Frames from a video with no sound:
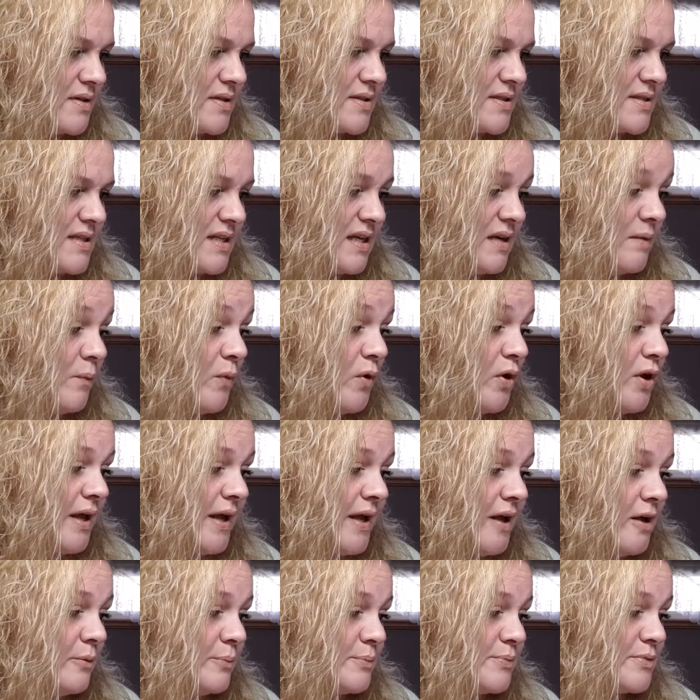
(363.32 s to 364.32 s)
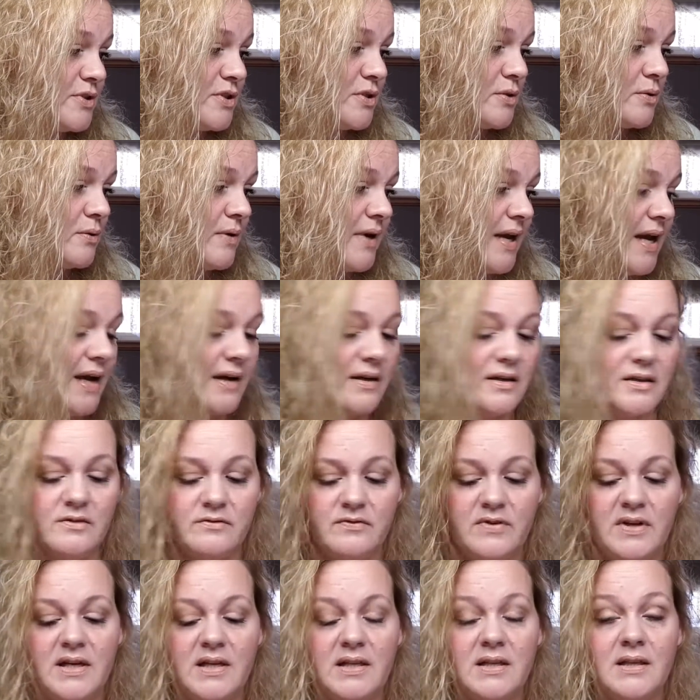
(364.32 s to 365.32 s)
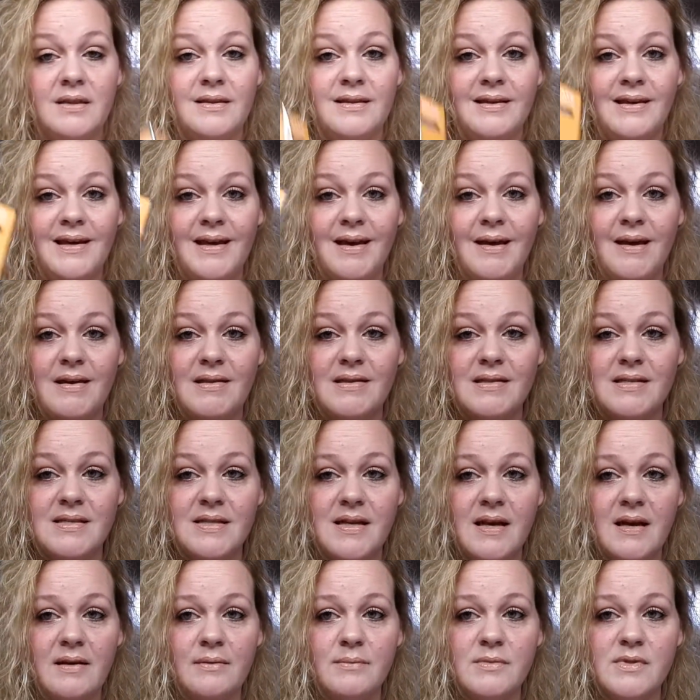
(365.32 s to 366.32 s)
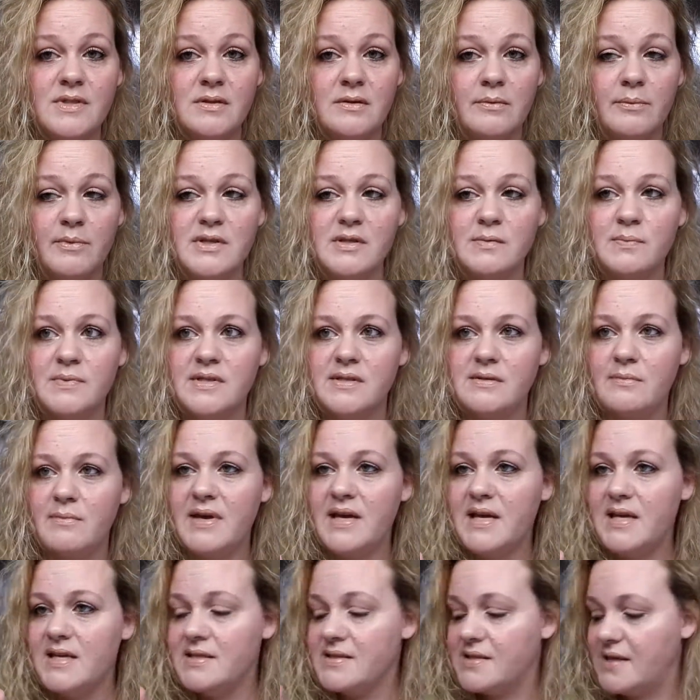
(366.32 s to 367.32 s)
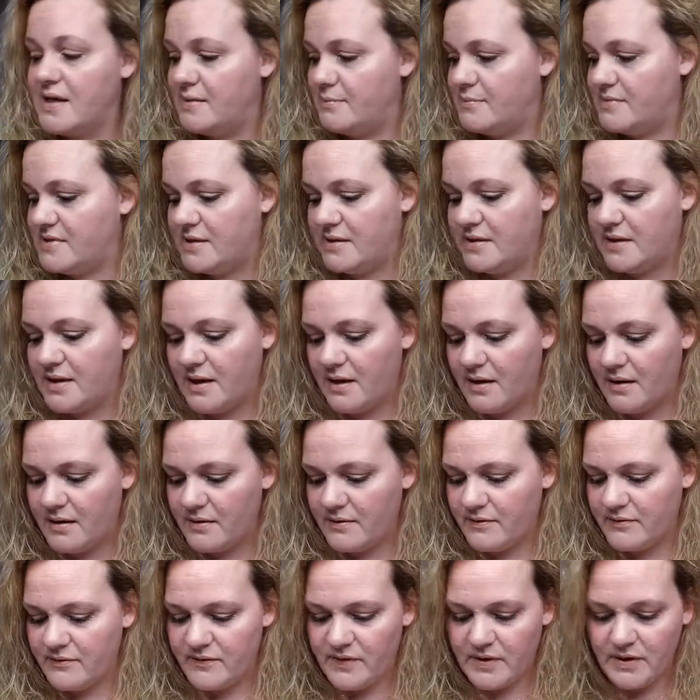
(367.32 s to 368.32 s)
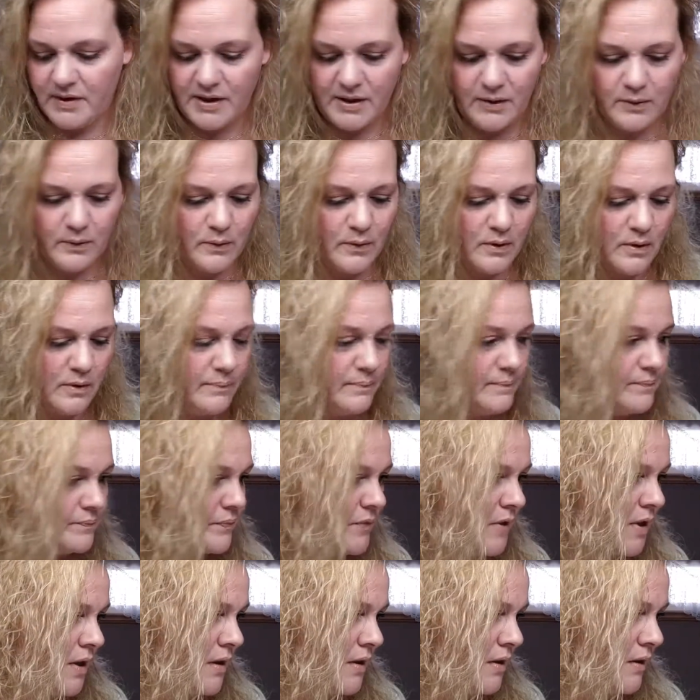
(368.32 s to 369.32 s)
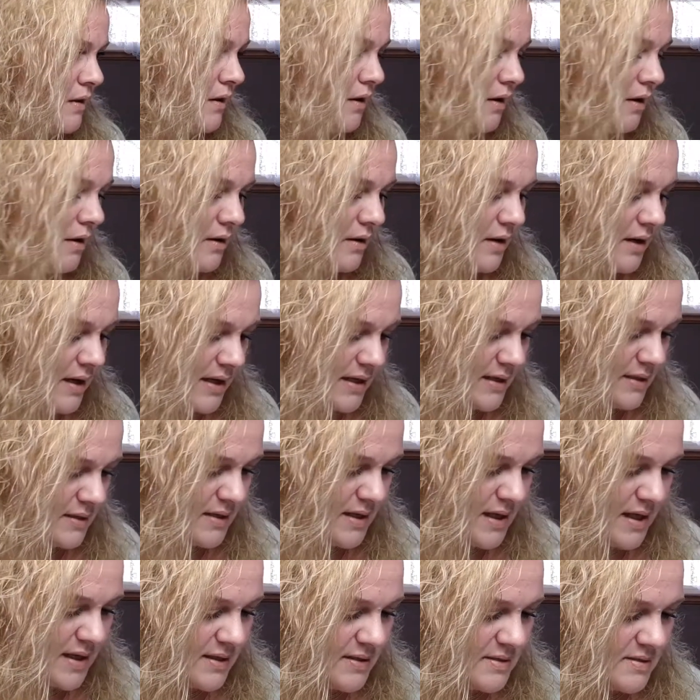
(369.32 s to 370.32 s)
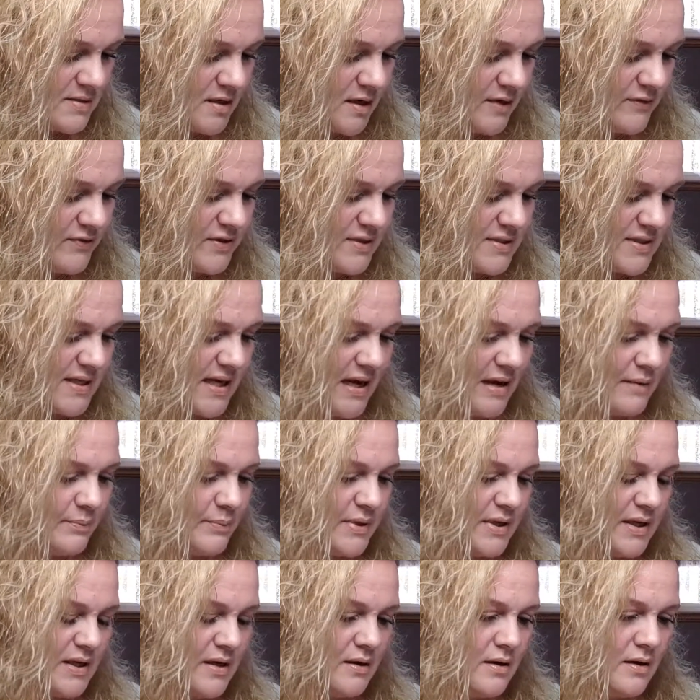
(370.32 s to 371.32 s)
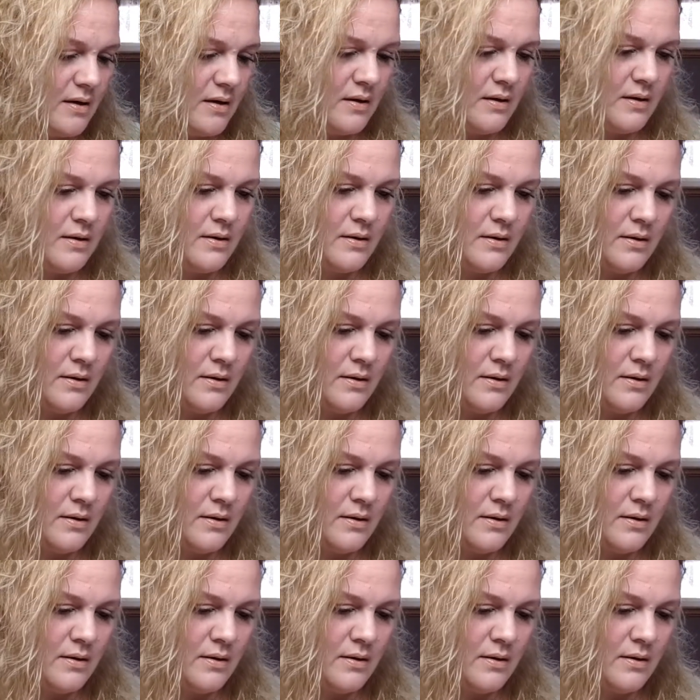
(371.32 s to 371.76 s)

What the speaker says: the steam will help to activate the enzymes. There must be some enzymes in there. Very cool. All right, next off the top here.